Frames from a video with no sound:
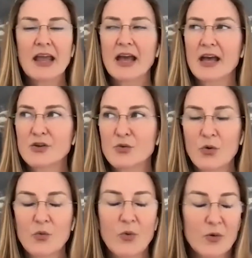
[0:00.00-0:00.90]
And
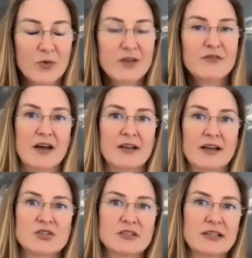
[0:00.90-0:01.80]
what we found,
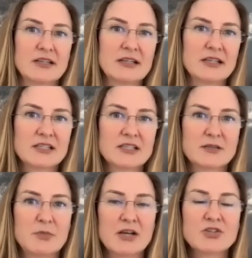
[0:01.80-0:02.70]
actually,
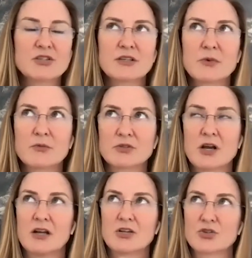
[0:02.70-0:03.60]
especially when we're
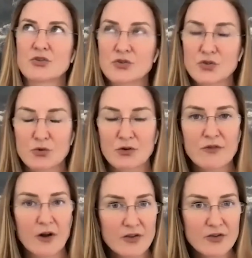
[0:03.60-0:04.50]
talking to those who are
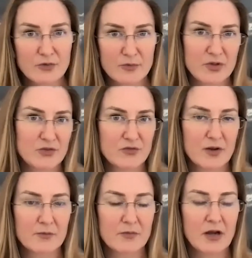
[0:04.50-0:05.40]
farther removed
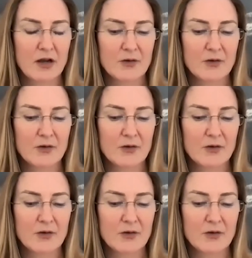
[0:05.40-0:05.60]
from